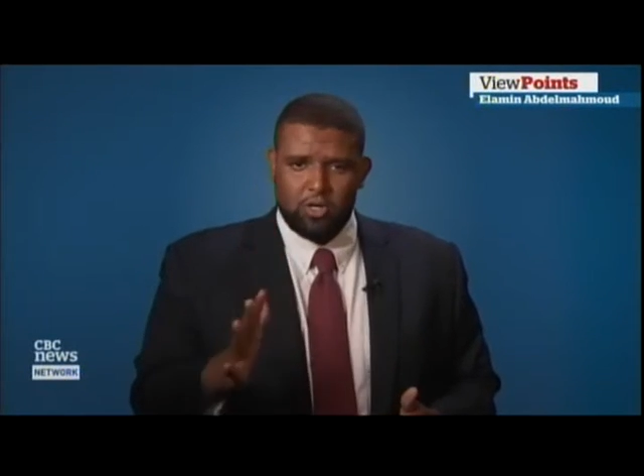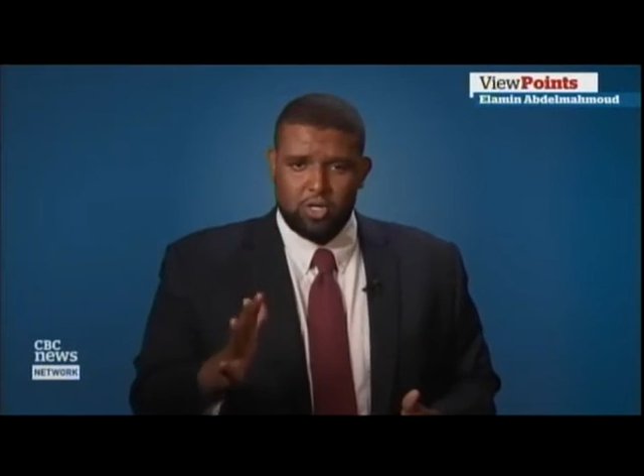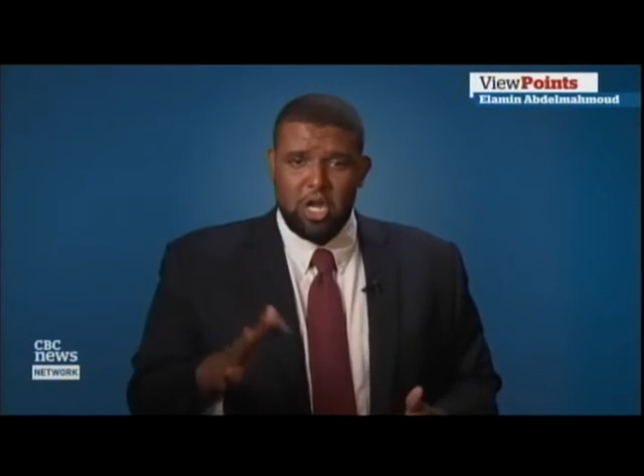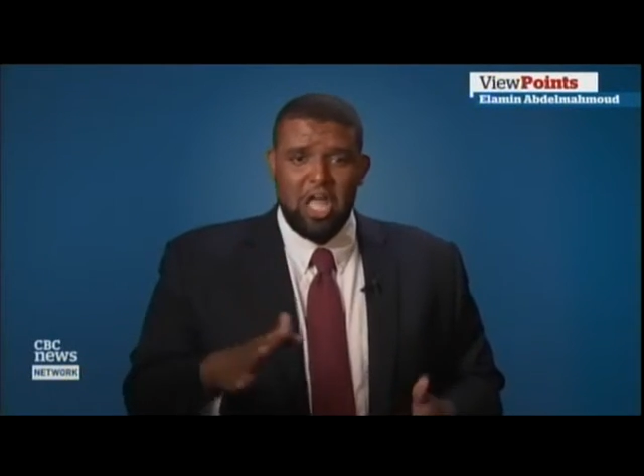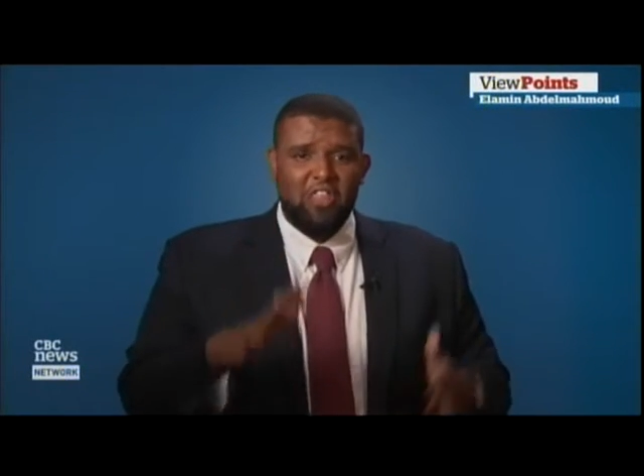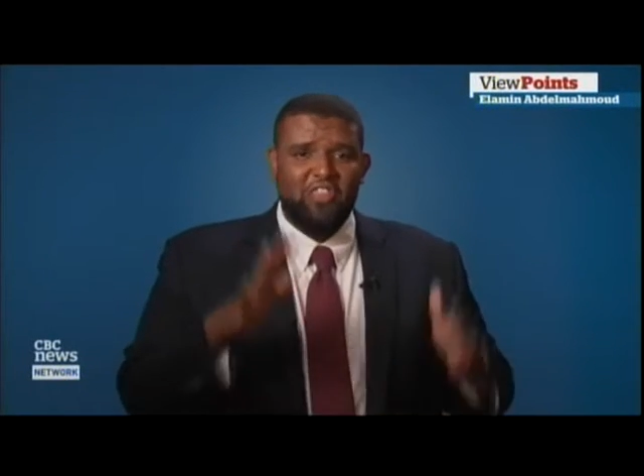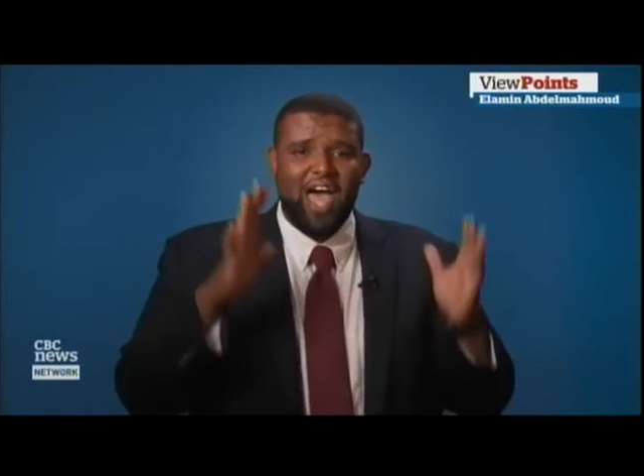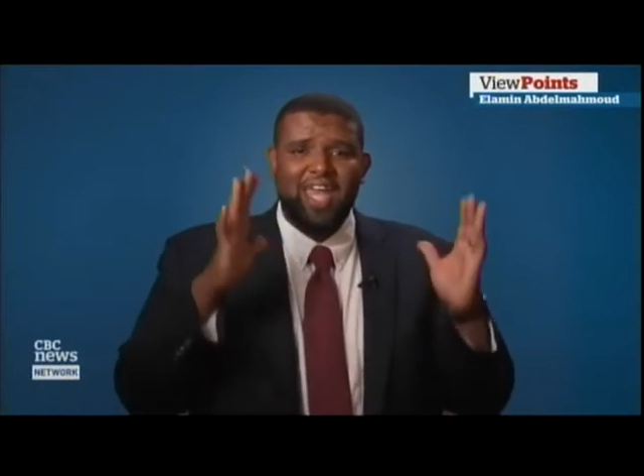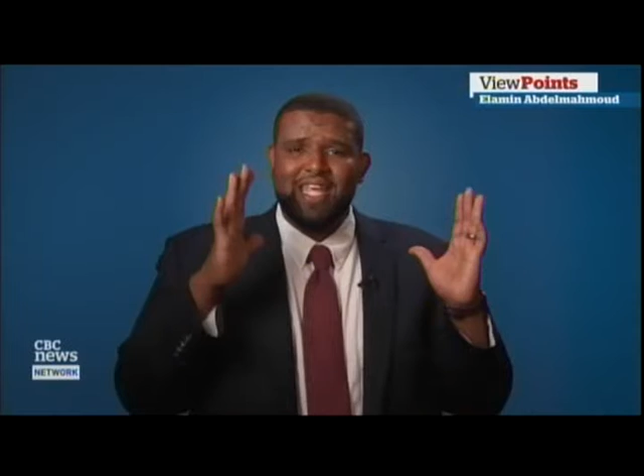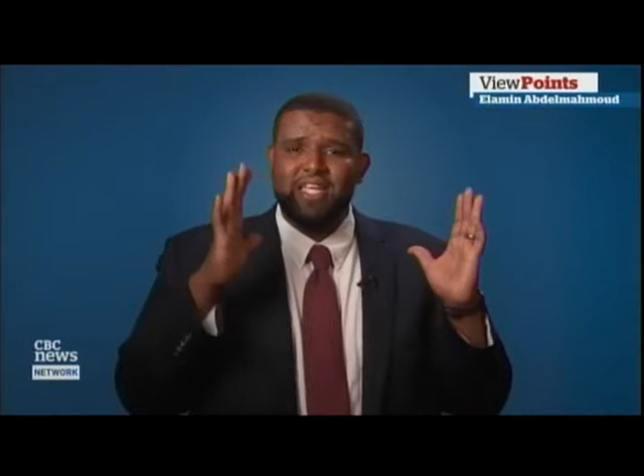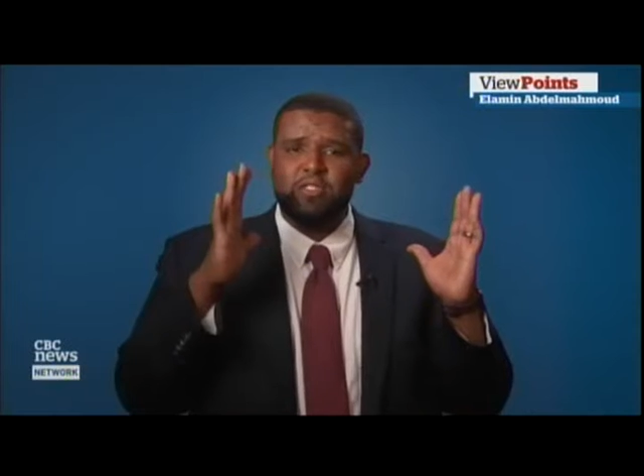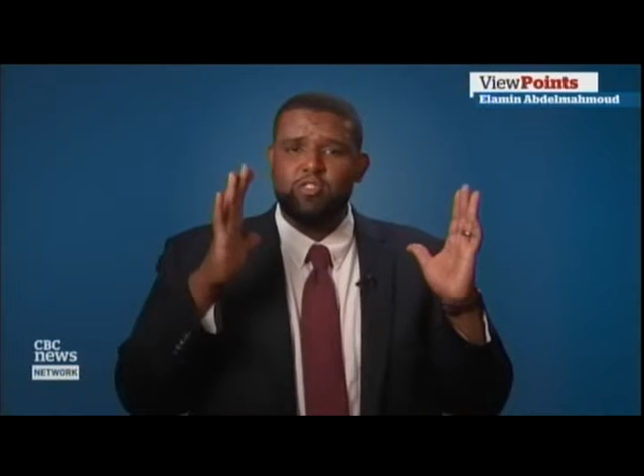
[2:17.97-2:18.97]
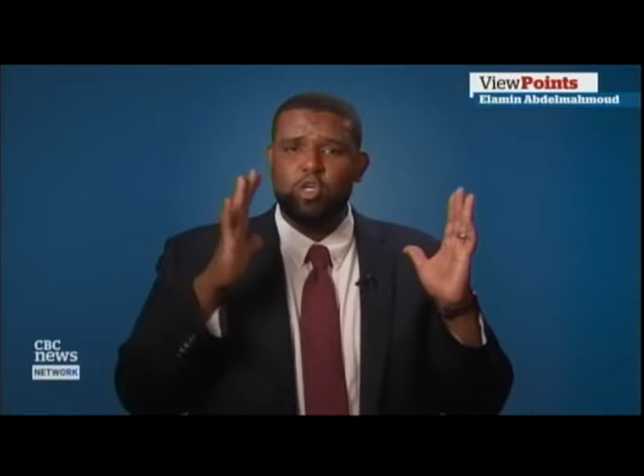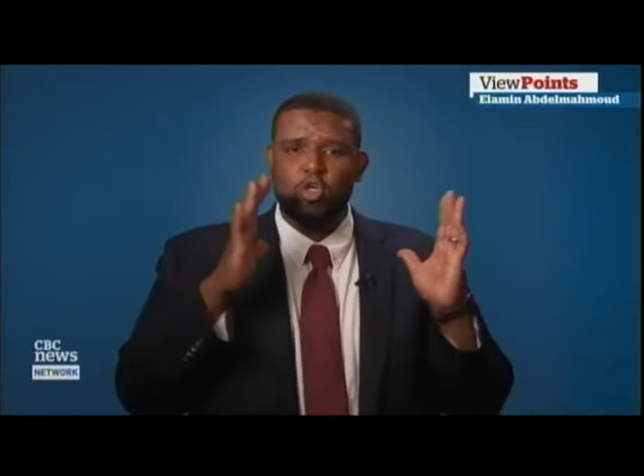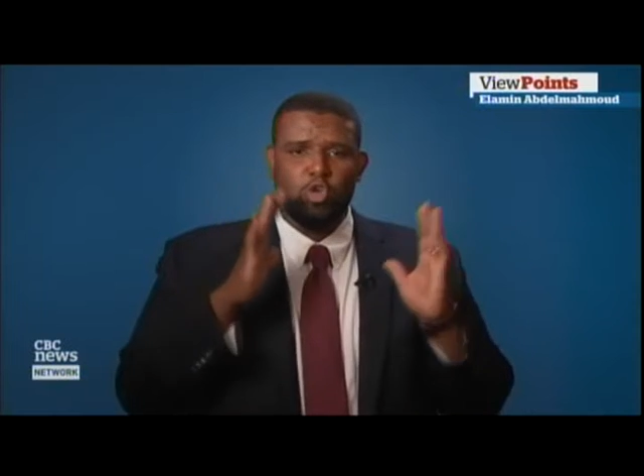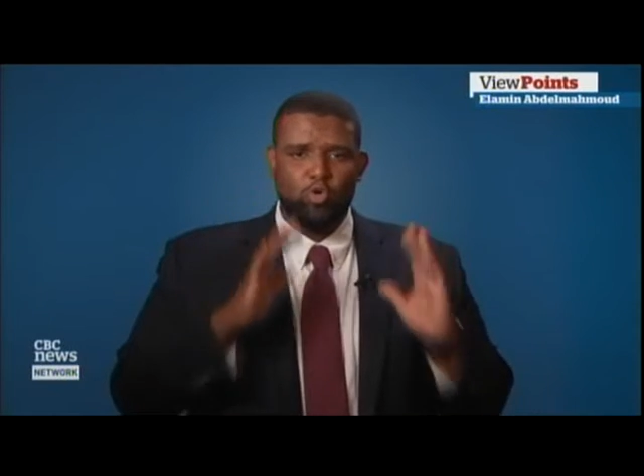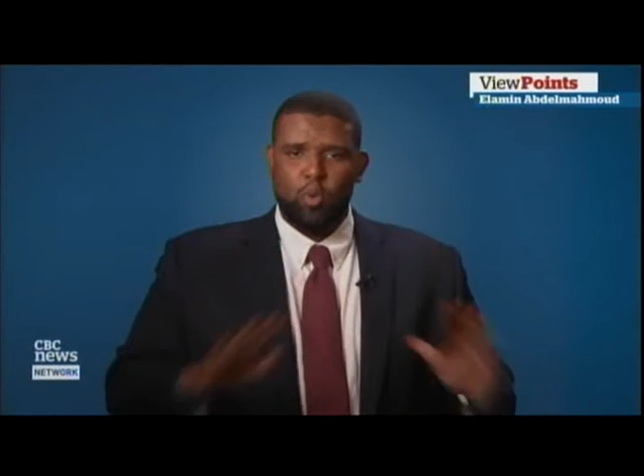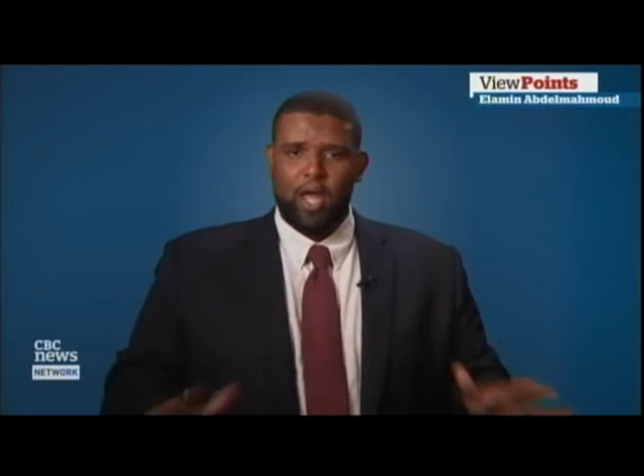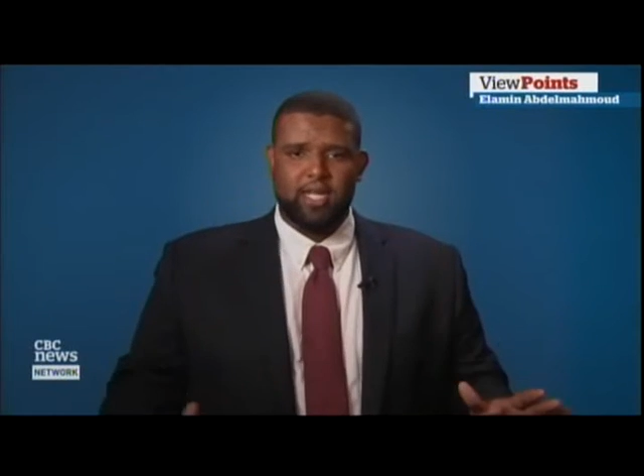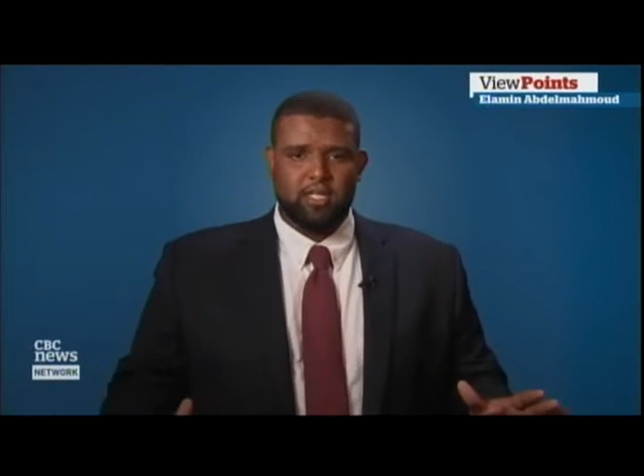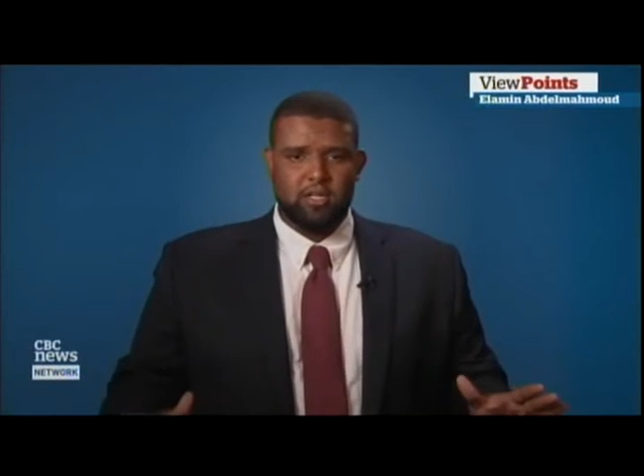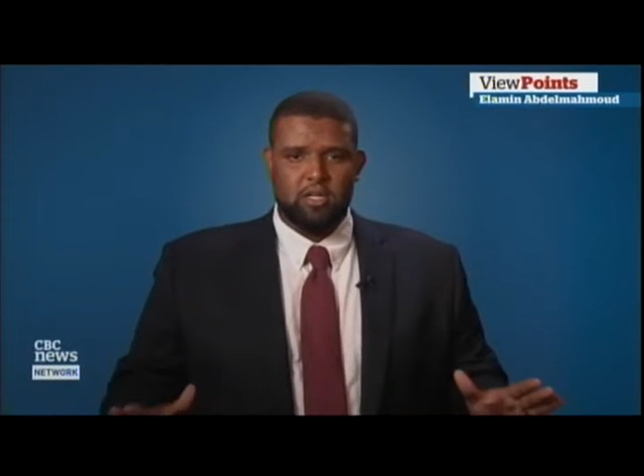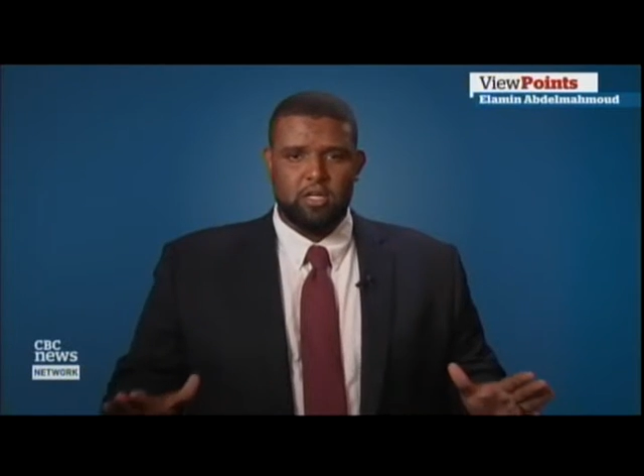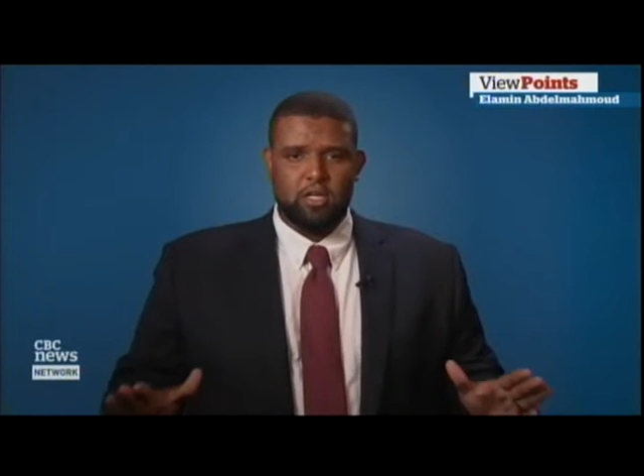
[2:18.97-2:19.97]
harder. That is your right.